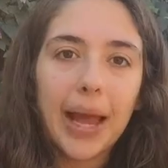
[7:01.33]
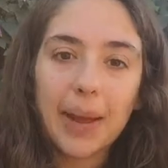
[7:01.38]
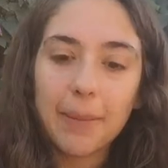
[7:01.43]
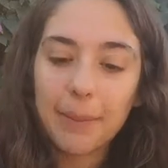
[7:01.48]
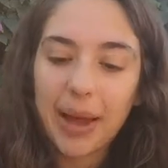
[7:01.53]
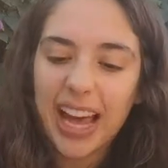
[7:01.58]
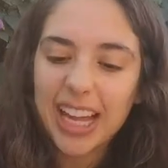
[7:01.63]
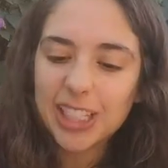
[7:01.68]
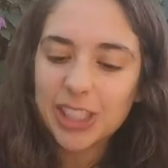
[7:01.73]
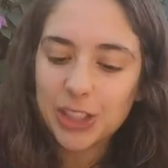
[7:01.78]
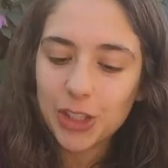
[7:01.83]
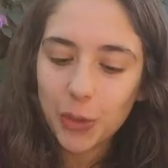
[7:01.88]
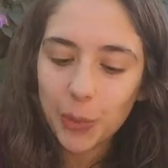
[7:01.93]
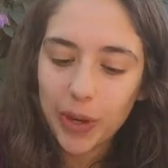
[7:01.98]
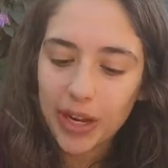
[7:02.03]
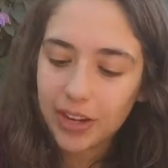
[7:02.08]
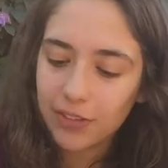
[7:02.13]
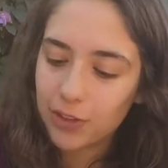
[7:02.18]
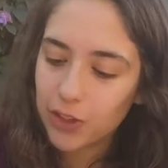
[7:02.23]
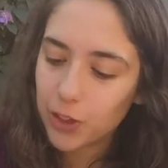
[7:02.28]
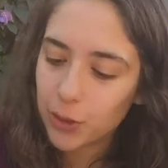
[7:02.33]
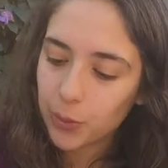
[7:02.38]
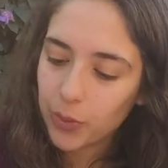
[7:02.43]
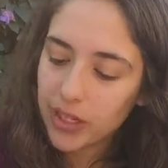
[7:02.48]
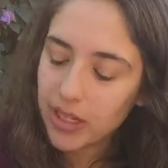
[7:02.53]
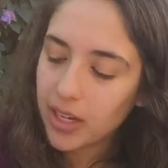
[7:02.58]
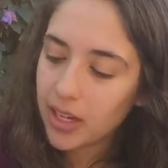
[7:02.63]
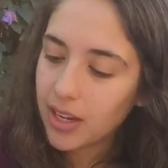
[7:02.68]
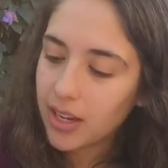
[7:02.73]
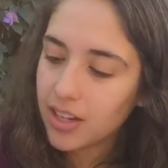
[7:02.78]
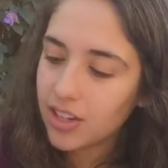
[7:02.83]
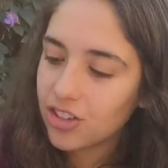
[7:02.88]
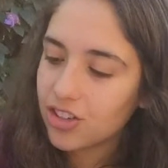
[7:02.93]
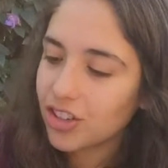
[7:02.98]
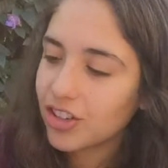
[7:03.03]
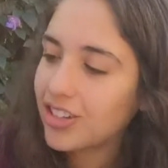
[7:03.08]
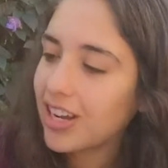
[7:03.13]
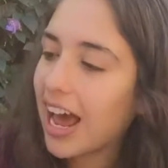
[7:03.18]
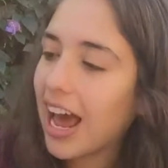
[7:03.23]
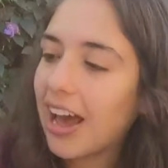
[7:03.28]
my master way of doing it, is
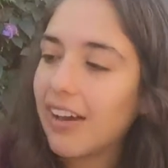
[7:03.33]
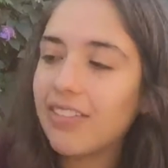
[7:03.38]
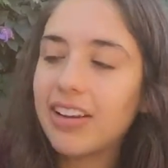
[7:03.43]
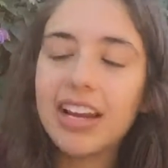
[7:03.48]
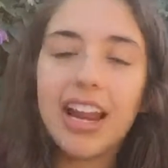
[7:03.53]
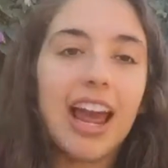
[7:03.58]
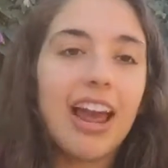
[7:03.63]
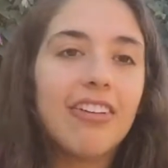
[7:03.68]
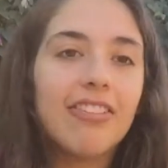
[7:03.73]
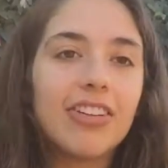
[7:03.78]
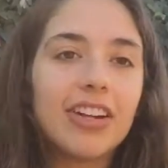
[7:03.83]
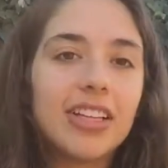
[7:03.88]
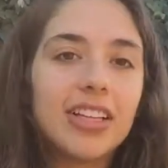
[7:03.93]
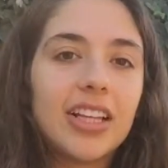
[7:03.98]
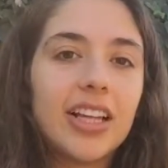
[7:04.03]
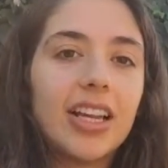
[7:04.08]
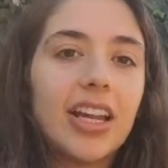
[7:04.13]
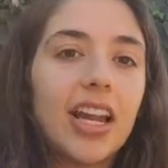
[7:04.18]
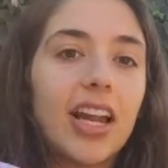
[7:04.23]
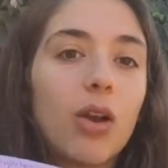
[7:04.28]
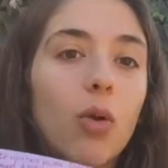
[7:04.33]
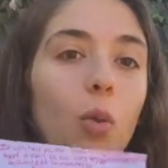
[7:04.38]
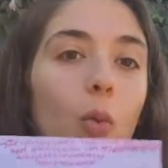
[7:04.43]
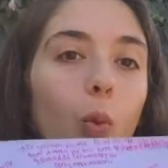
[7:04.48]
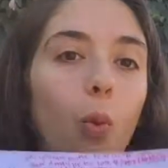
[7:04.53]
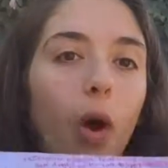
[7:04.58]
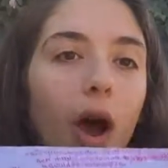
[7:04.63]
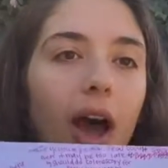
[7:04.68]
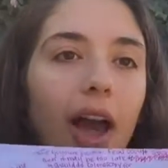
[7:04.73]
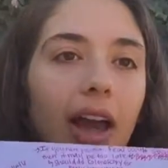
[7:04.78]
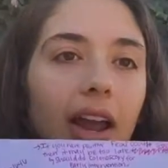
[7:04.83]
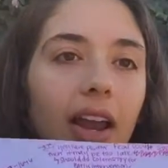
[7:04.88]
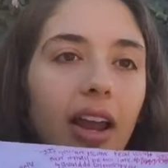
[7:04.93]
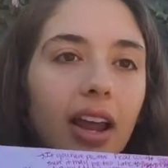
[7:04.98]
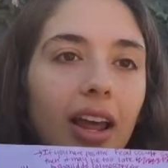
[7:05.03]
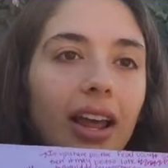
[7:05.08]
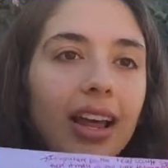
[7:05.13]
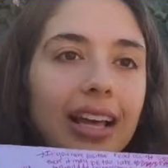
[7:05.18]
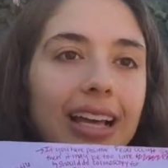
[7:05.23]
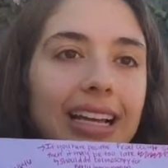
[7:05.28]
just having everything in
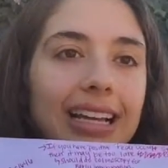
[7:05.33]
one